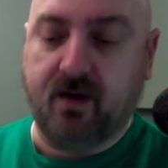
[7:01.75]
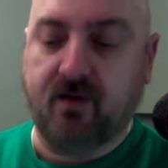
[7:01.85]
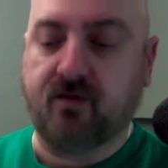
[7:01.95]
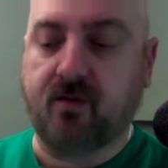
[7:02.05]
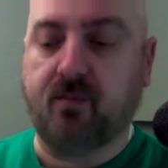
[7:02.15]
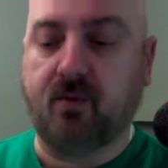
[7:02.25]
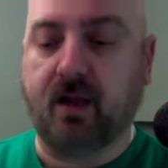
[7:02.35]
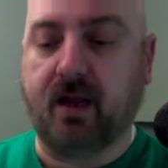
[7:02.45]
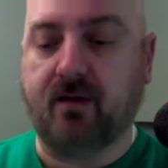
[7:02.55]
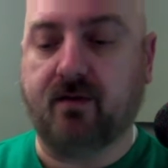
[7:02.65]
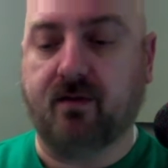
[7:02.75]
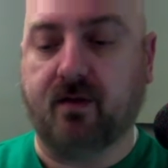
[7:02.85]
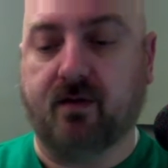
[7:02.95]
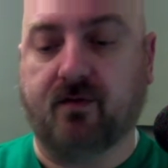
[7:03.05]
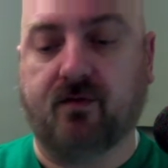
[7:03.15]
some play to
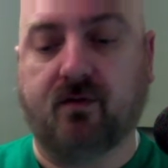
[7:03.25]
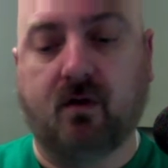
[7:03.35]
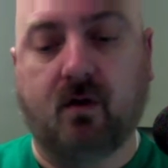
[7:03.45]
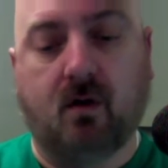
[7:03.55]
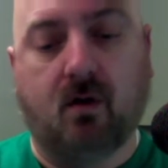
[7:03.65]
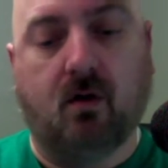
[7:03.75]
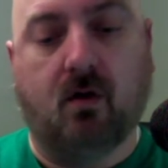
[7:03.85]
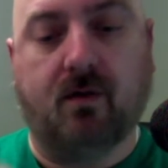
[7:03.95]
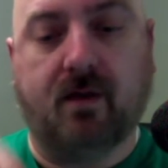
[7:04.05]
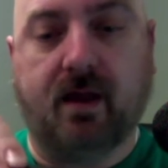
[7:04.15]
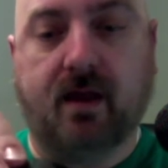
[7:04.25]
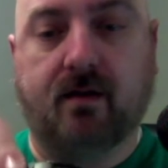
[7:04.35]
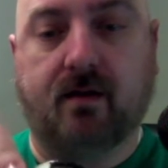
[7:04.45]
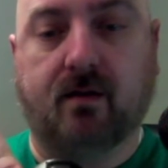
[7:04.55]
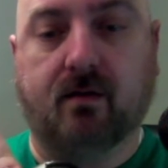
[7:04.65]
this on the
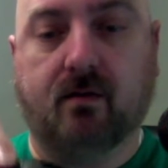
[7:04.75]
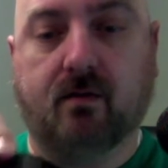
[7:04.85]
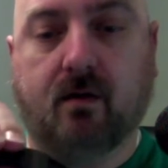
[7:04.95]
end here.